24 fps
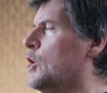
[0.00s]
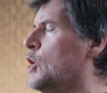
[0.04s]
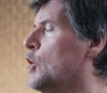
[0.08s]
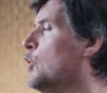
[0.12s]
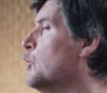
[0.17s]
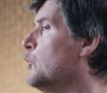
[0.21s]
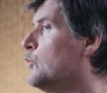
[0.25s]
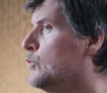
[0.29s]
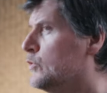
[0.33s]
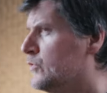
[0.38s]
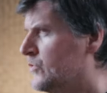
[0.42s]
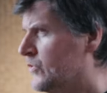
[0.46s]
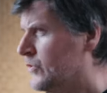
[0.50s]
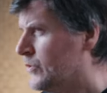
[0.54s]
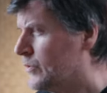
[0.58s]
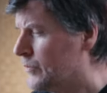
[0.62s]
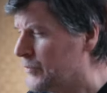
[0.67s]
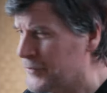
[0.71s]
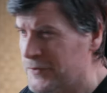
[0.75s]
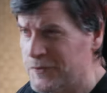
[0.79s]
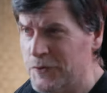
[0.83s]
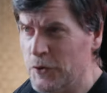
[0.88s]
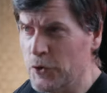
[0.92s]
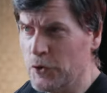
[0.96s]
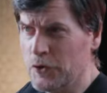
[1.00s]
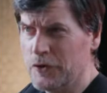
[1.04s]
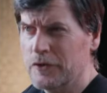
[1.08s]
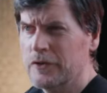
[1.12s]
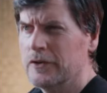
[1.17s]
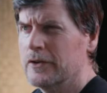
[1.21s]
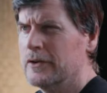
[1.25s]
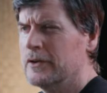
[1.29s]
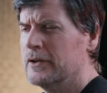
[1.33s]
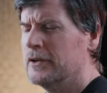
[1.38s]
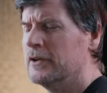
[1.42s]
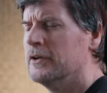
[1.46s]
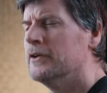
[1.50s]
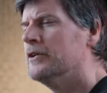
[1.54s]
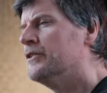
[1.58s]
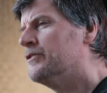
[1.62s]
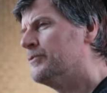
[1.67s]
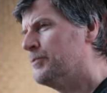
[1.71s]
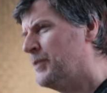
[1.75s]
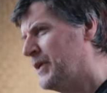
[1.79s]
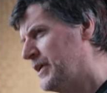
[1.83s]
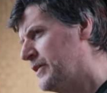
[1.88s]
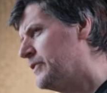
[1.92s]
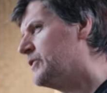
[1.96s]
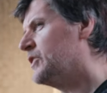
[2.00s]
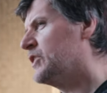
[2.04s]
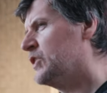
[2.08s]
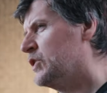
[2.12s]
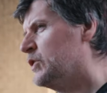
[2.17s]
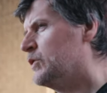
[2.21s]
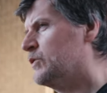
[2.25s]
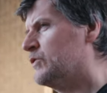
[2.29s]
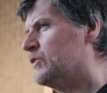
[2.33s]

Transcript: as I said, the corporate video guy.